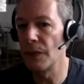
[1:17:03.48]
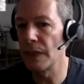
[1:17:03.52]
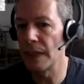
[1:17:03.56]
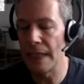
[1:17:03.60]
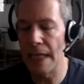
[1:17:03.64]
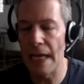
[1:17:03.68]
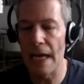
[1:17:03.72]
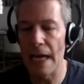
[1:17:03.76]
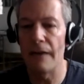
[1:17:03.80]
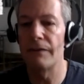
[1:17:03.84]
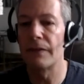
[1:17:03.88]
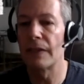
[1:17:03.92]

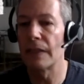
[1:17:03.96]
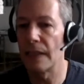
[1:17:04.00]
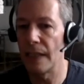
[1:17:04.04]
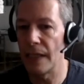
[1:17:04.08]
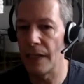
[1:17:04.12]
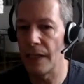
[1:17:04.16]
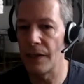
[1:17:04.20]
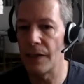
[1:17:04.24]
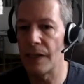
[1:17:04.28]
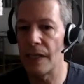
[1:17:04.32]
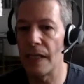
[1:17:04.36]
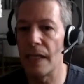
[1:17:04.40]
really have
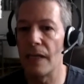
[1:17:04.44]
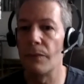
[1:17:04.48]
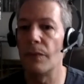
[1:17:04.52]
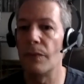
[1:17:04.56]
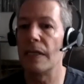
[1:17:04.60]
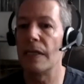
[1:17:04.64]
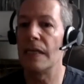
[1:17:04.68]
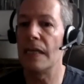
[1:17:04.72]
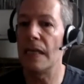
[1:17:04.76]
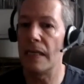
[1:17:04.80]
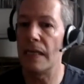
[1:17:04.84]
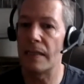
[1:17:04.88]
clarity and
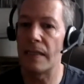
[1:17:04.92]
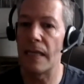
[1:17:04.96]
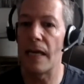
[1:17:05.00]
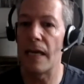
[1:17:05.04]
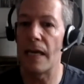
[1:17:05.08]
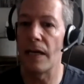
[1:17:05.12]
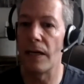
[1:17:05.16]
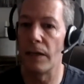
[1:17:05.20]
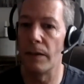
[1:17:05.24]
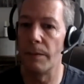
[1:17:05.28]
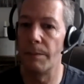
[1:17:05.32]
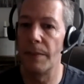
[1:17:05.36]
we need the
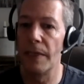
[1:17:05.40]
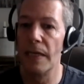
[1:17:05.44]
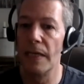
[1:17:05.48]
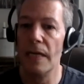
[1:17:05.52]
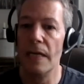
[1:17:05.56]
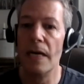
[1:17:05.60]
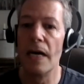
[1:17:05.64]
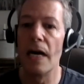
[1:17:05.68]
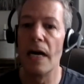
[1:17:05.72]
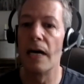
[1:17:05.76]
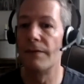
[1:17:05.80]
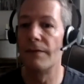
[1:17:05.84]
help
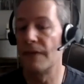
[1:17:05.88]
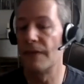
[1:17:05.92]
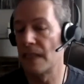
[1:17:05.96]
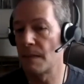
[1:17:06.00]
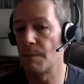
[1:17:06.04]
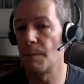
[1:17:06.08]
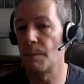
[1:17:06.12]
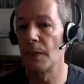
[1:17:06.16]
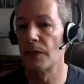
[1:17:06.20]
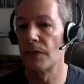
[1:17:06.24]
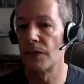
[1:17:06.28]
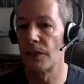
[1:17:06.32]
of a
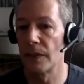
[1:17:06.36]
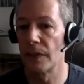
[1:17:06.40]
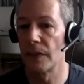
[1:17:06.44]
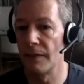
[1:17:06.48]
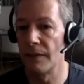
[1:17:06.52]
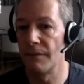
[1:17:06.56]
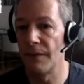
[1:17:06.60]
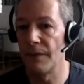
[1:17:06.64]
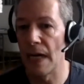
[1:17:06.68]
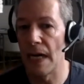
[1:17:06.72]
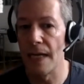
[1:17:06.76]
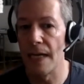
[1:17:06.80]
spiritual
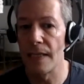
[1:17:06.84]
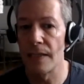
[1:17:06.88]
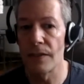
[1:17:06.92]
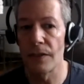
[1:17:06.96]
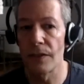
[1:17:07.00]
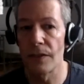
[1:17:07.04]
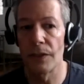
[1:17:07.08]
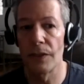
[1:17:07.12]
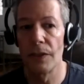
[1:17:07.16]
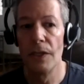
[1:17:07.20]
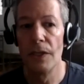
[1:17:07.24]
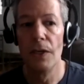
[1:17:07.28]

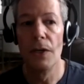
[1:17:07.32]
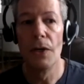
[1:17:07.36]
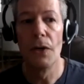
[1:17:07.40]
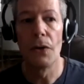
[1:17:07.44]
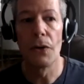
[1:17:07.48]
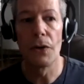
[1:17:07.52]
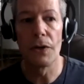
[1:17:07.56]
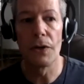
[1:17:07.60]
advisor yeah,